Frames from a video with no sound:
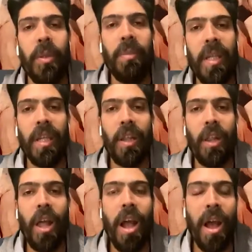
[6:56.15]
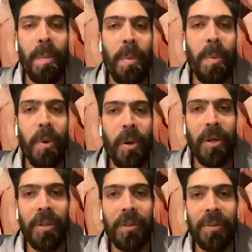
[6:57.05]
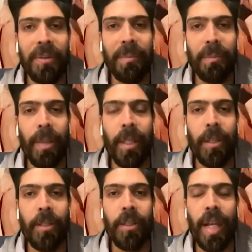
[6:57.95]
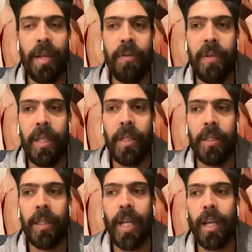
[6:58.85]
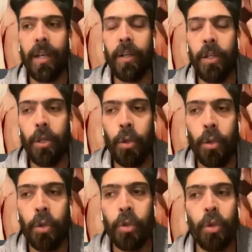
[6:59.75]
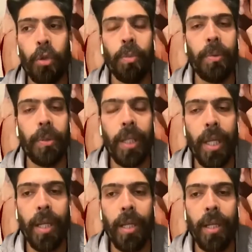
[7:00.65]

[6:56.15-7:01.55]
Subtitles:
with me a lot more, because I feel he had a huge role to play